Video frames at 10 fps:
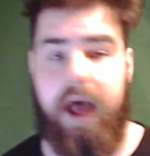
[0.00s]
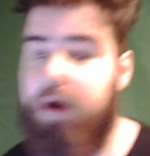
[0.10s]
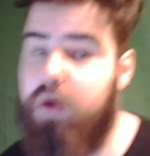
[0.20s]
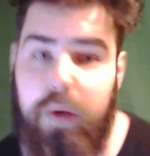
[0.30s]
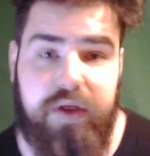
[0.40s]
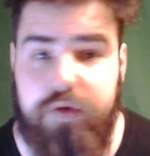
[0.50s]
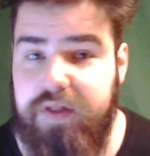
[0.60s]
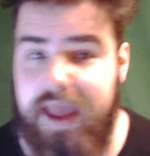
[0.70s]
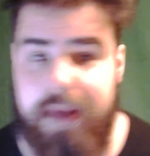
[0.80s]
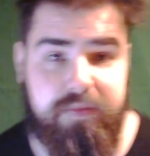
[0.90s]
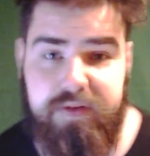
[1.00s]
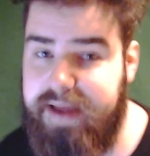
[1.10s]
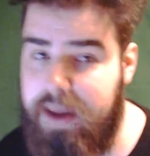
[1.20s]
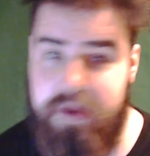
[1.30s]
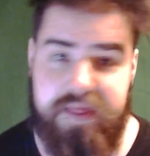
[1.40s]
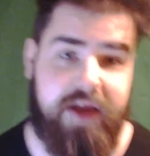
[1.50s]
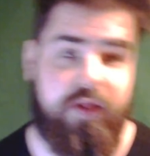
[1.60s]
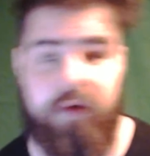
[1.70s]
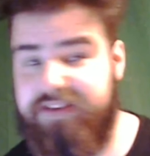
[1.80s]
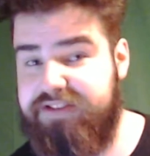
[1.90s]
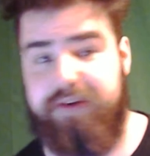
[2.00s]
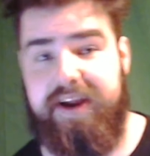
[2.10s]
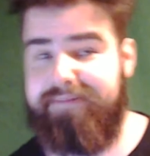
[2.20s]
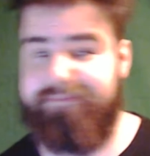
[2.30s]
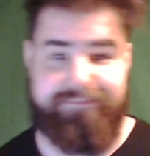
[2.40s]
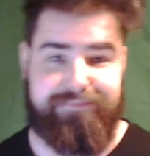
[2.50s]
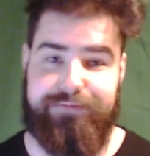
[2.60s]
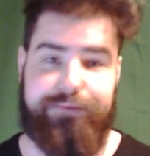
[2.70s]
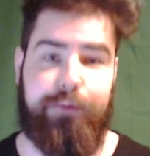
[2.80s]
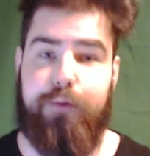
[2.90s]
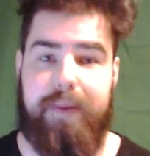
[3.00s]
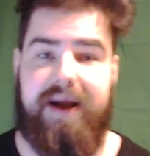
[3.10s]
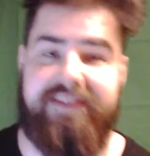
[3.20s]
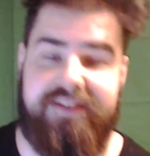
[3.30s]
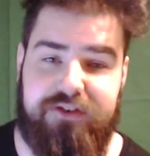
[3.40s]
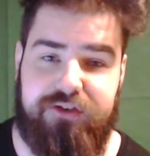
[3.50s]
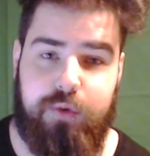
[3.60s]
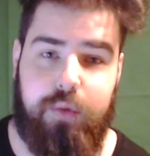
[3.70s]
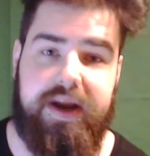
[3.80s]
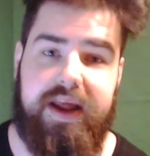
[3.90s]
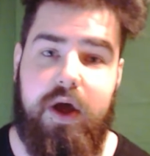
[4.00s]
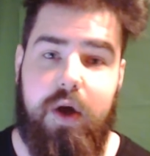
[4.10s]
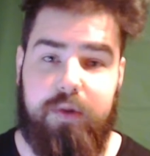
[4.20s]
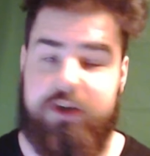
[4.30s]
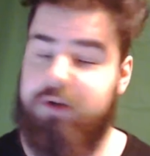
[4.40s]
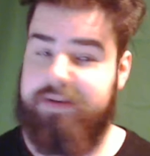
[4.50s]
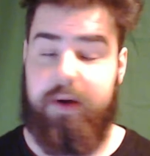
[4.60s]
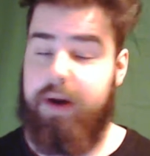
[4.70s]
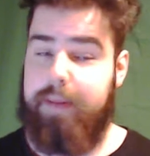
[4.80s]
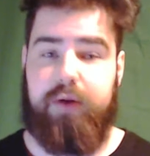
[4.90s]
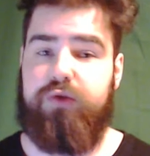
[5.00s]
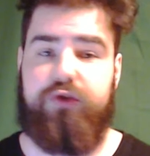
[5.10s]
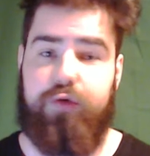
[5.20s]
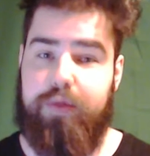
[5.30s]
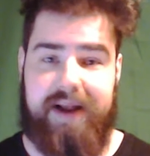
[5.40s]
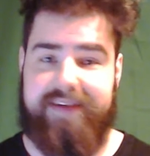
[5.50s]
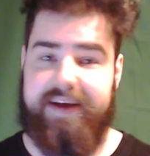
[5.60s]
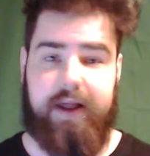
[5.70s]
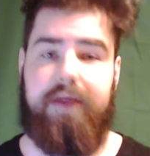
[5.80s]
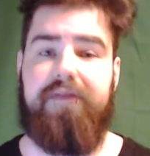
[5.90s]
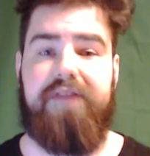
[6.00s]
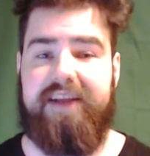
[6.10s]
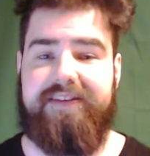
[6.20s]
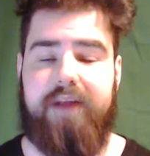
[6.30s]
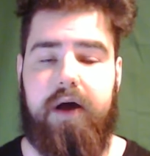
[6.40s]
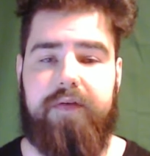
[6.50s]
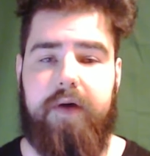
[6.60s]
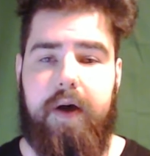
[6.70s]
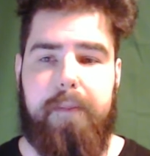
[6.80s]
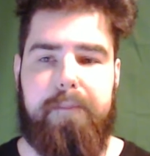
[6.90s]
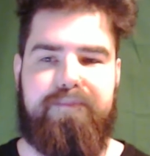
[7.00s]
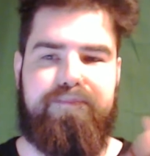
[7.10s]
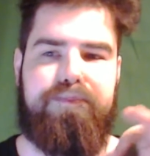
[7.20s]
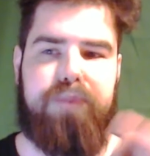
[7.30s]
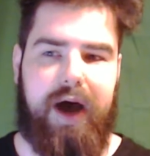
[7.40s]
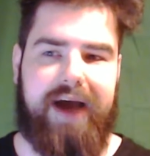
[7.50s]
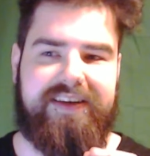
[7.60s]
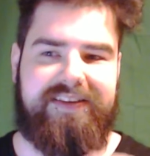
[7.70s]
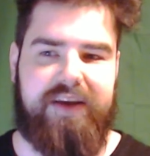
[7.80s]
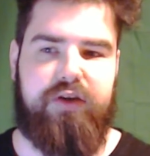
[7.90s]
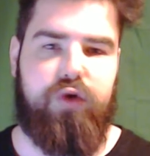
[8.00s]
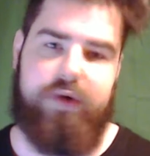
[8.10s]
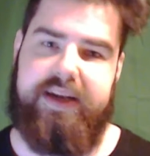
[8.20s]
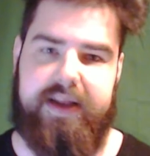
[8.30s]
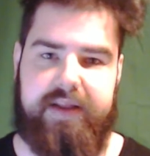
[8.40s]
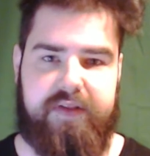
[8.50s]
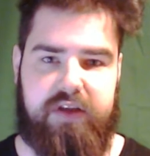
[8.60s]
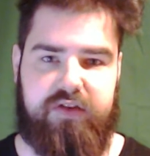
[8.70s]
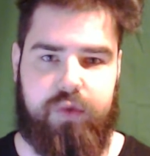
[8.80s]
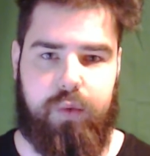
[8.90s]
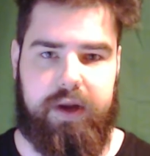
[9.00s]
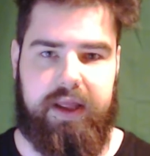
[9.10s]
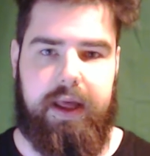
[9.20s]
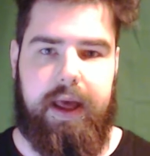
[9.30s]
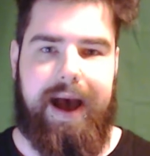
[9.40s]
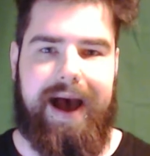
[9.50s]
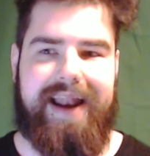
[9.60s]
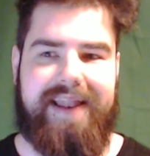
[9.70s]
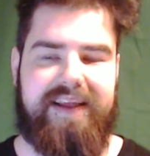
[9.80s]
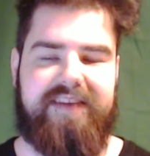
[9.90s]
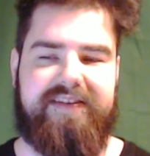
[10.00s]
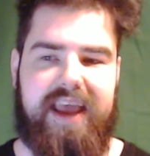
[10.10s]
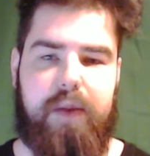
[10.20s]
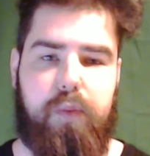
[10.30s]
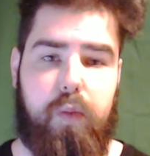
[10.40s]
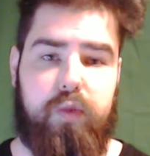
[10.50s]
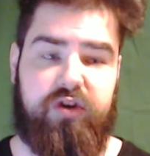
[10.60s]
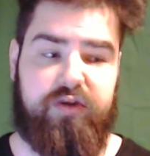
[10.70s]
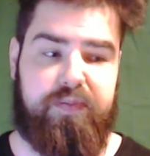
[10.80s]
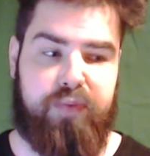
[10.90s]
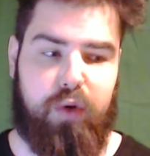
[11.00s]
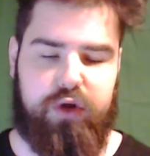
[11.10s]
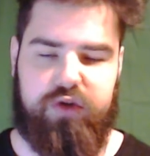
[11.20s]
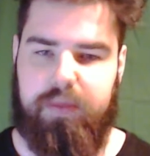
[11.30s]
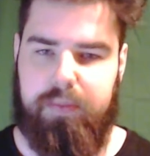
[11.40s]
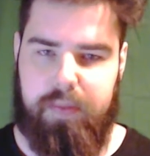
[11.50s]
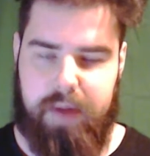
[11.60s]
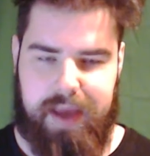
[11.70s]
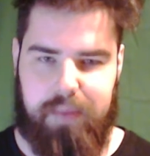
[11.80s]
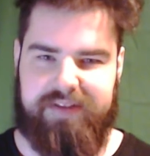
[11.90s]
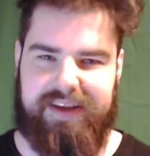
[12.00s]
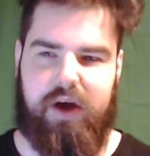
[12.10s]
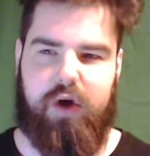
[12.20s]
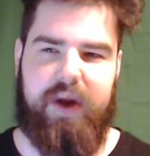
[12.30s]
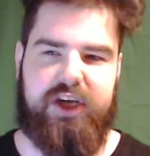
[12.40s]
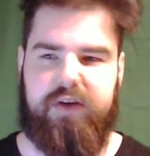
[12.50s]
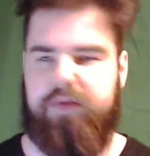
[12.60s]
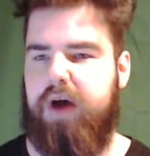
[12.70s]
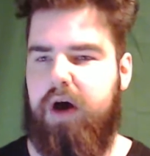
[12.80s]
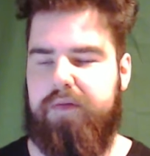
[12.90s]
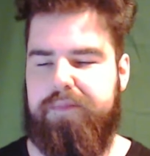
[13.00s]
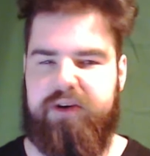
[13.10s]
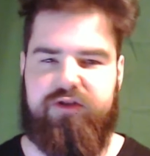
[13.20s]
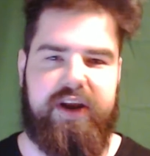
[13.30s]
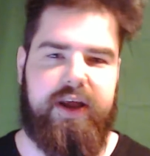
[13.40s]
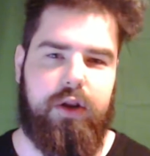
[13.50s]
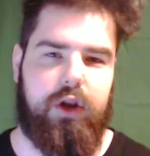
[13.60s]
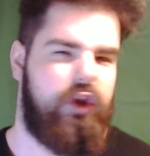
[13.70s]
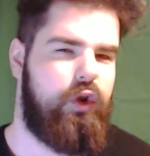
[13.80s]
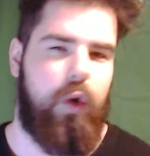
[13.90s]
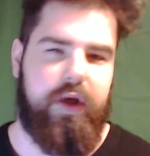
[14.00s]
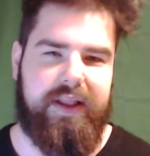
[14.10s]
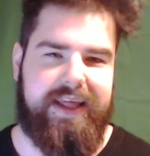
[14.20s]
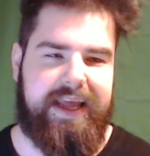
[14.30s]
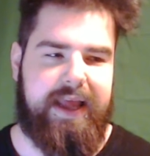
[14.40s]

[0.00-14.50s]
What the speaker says: Going through the game to begin with, I thought this is great. No romance in the story, which don't get me wrong, I'm an old school romantic. I love that stuff, but I did not need it in this story. And this game just brought you some. It was like a question of betrayal, loyalty,